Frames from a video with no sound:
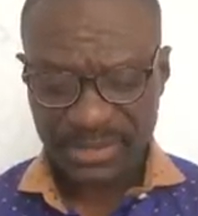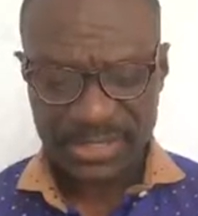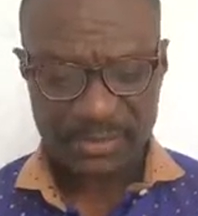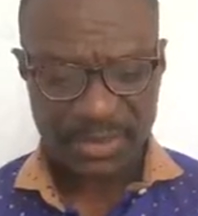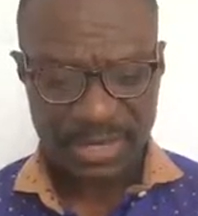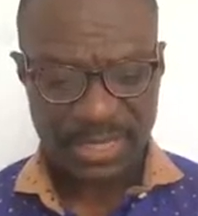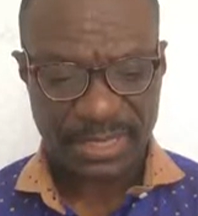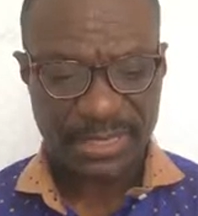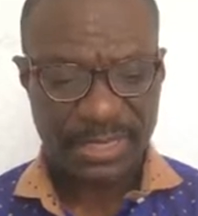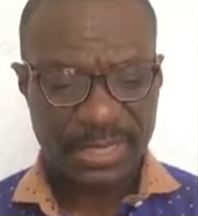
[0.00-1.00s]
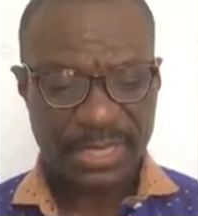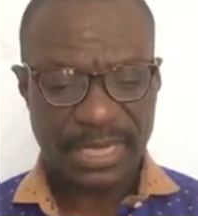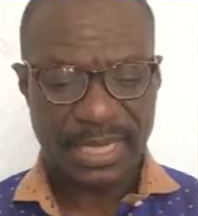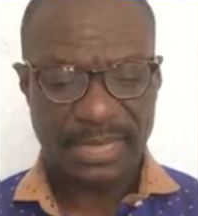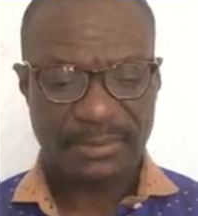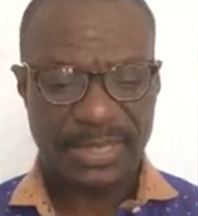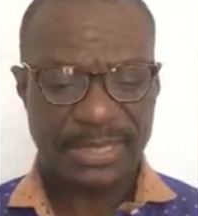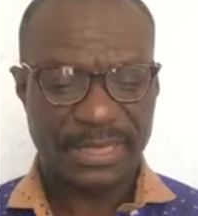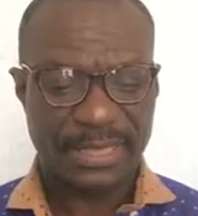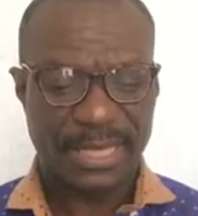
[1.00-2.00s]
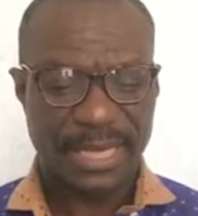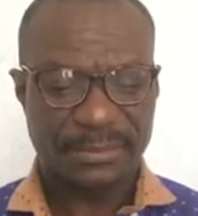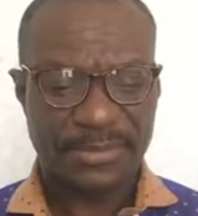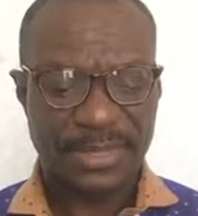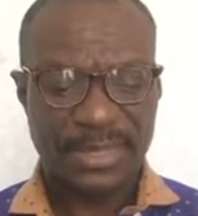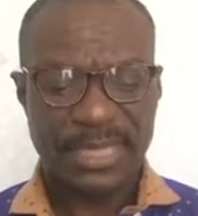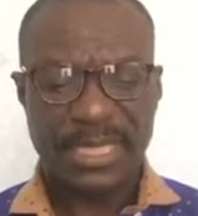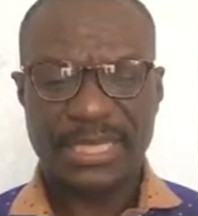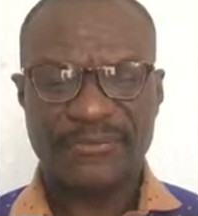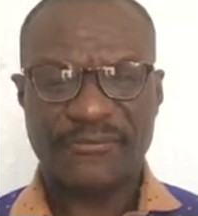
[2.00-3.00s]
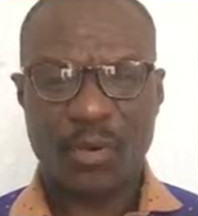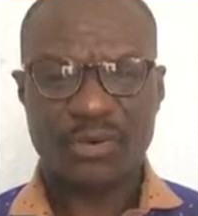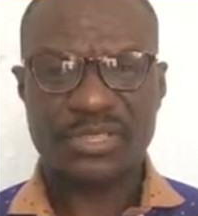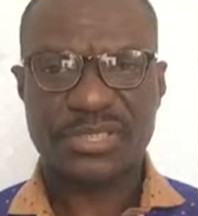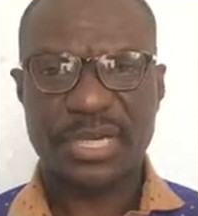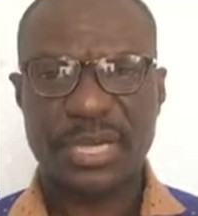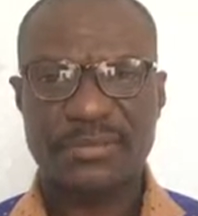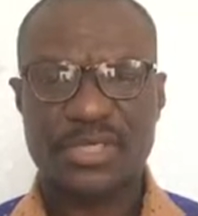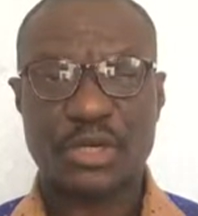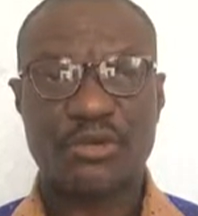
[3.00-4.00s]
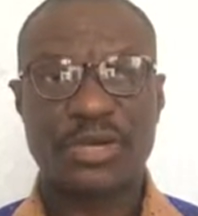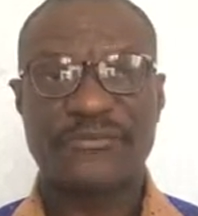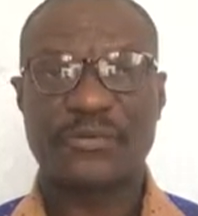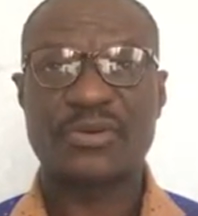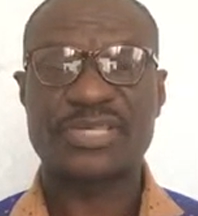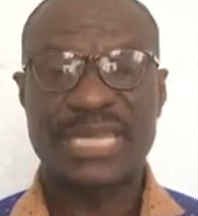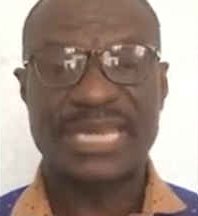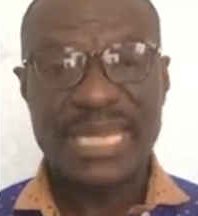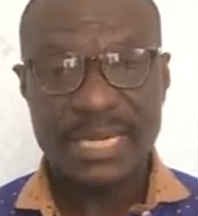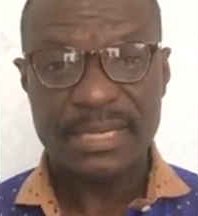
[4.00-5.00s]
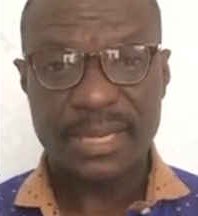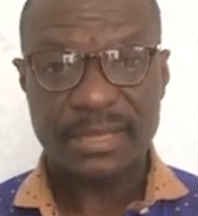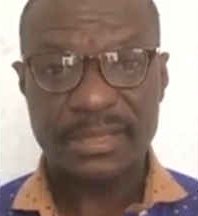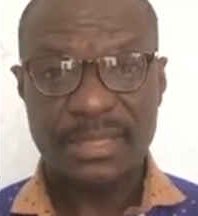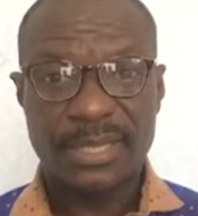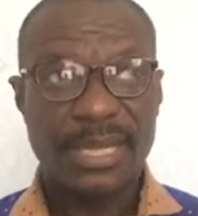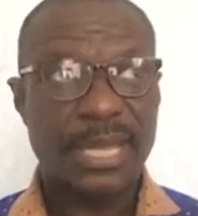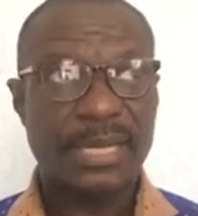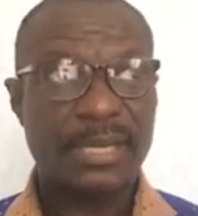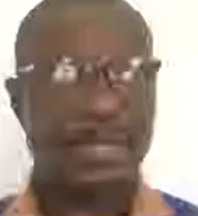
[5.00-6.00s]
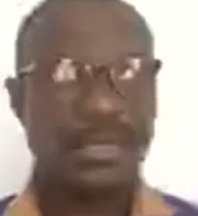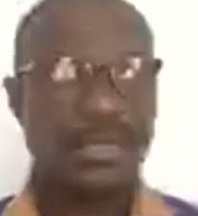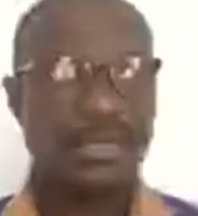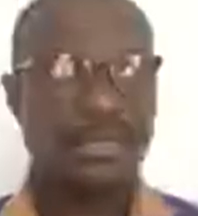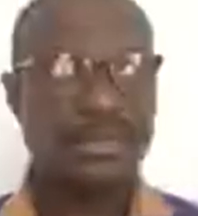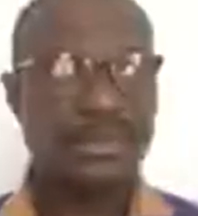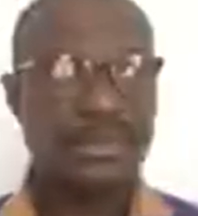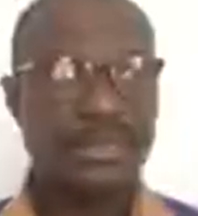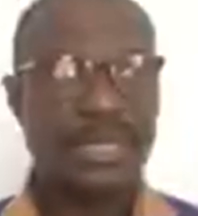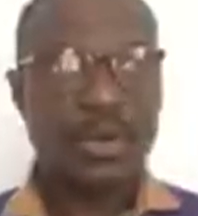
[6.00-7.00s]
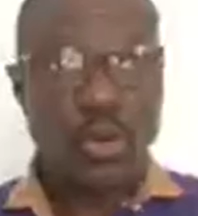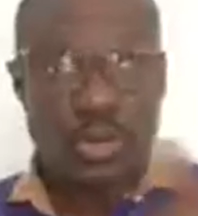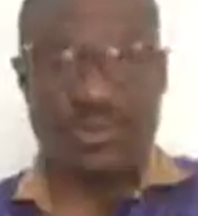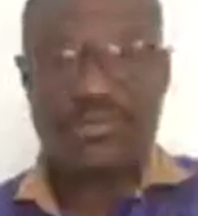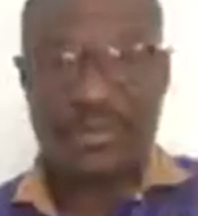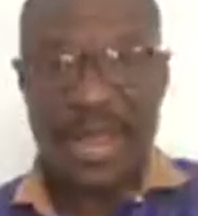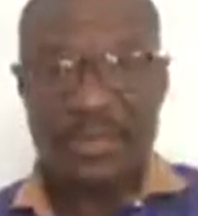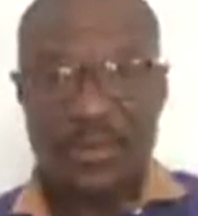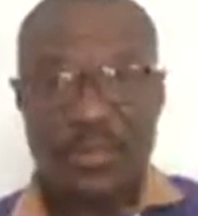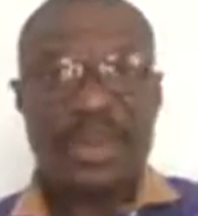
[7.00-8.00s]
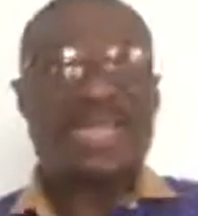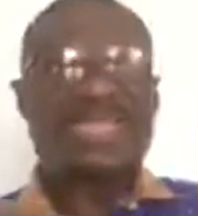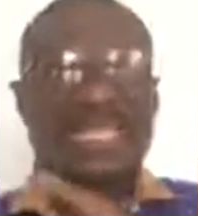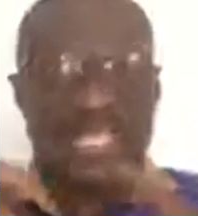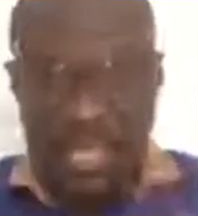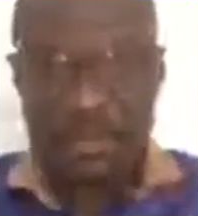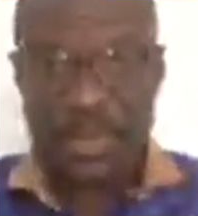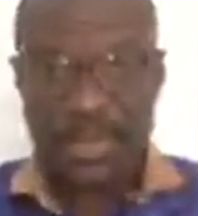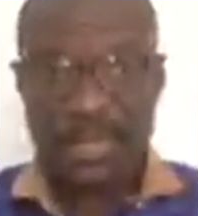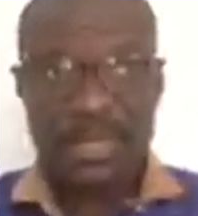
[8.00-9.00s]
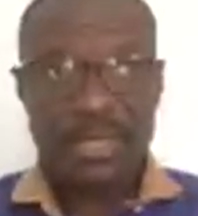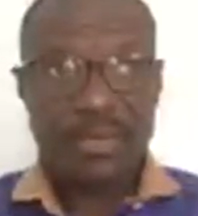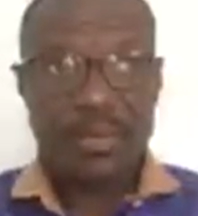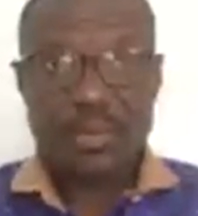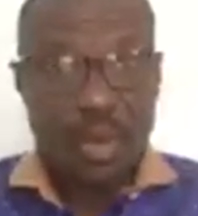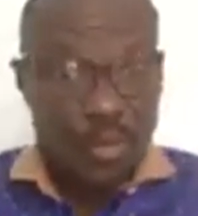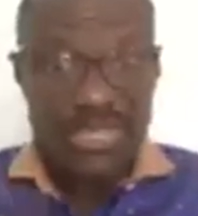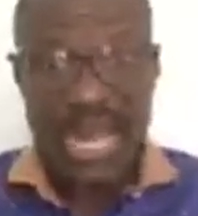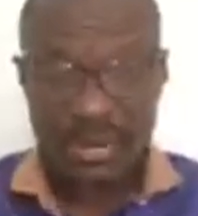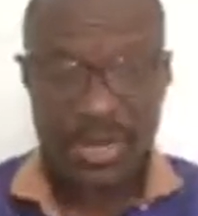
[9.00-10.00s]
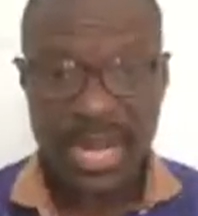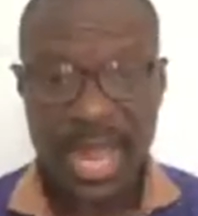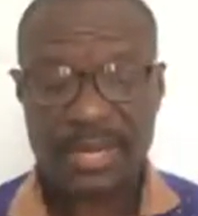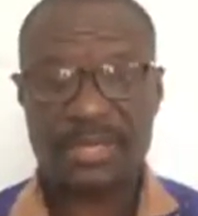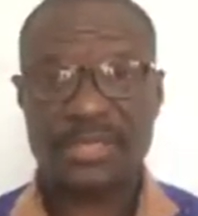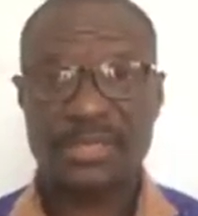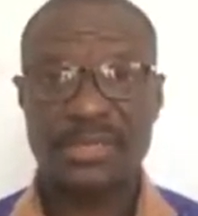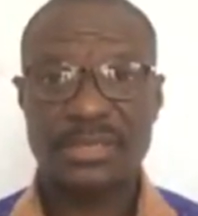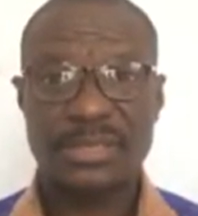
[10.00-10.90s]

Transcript: this brother um, in the... Um, in the force, um, security force in India. And the cost of the Bible plus the shipping was almost one hundred dollars.